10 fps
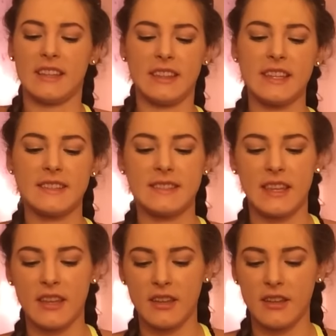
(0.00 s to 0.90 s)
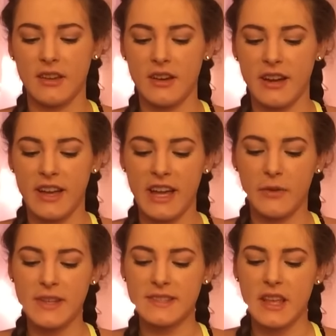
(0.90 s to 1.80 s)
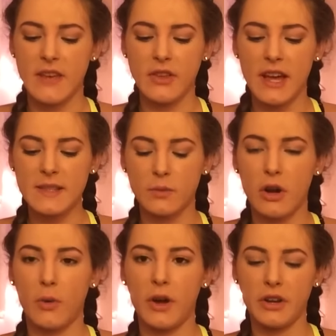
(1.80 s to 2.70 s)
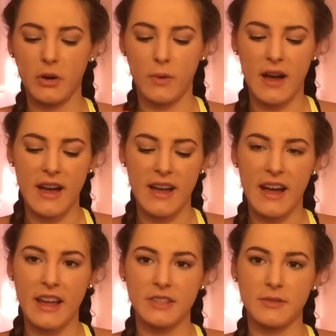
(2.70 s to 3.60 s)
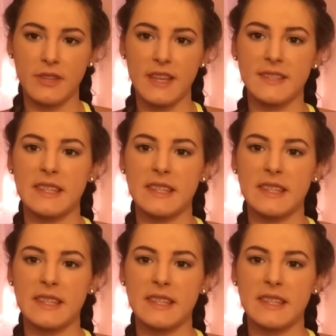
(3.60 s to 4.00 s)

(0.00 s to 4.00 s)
Let's see. All right, I always, if you guys wonder why I do this,